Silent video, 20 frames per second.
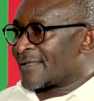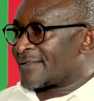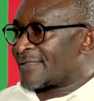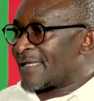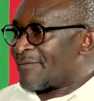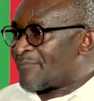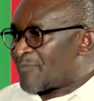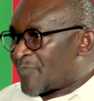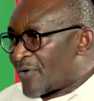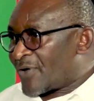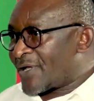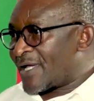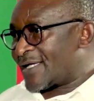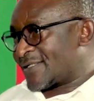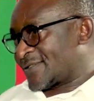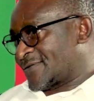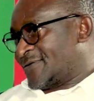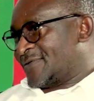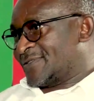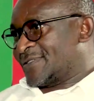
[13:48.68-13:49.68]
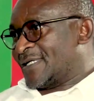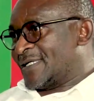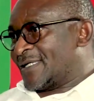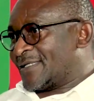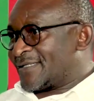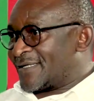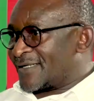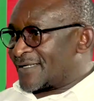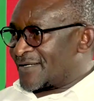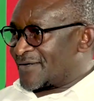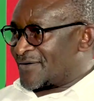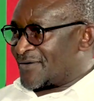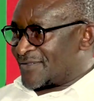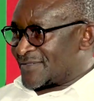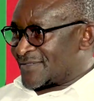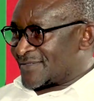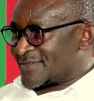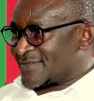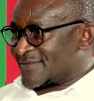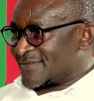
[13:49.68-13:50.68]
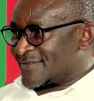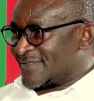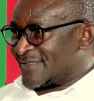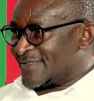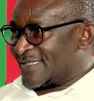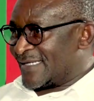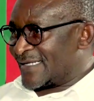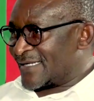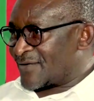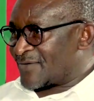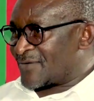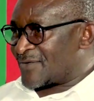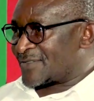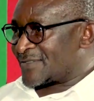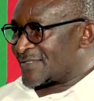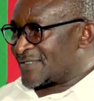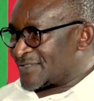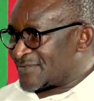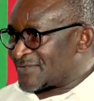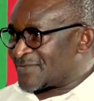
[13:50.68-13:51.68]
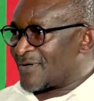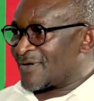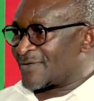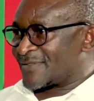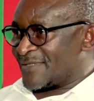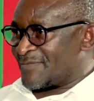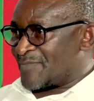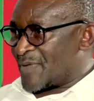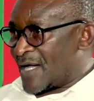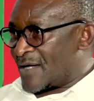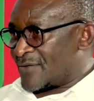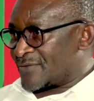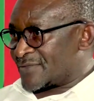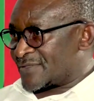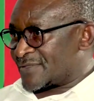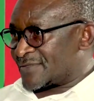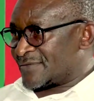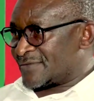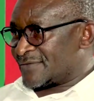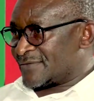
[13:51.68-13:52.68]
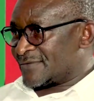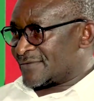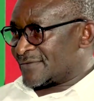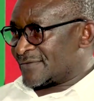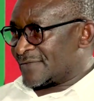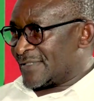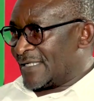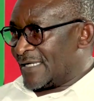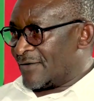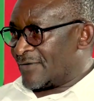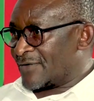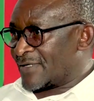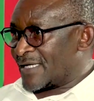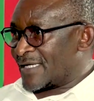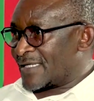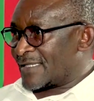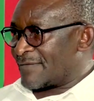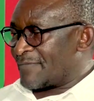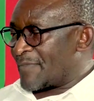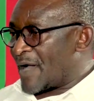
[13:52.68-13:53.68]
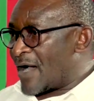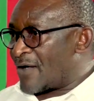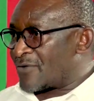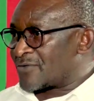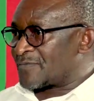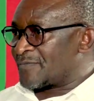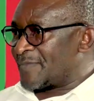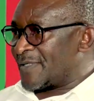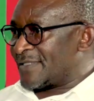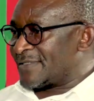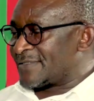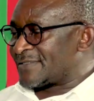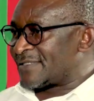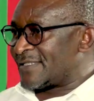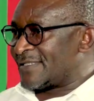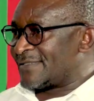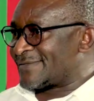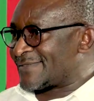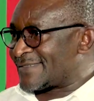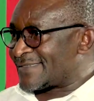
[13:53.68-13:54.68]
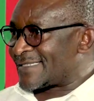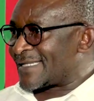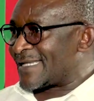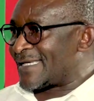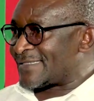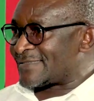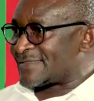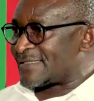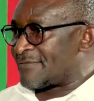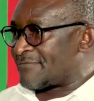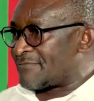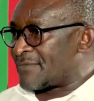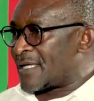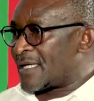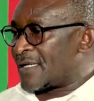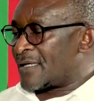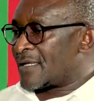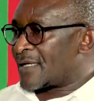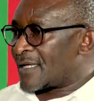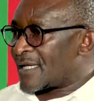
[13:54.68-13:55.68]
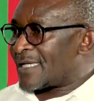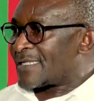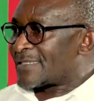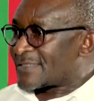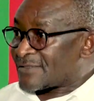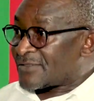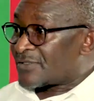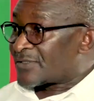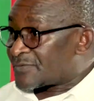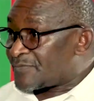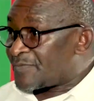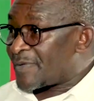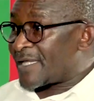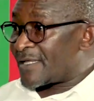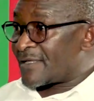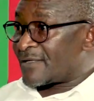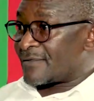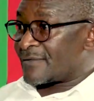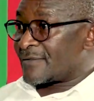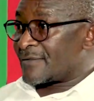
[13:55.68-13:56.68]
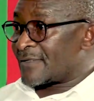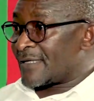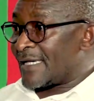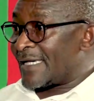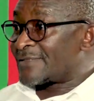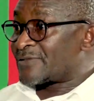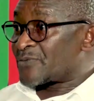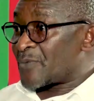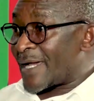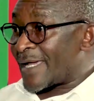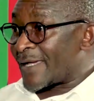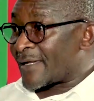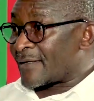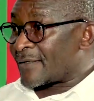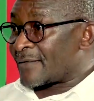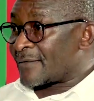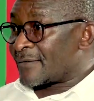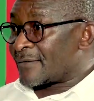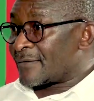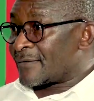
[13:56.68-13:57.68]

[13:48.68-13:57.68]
The employer has got another recourse. The recourse is to lock them out. Locking them out means it declares them as not being at work.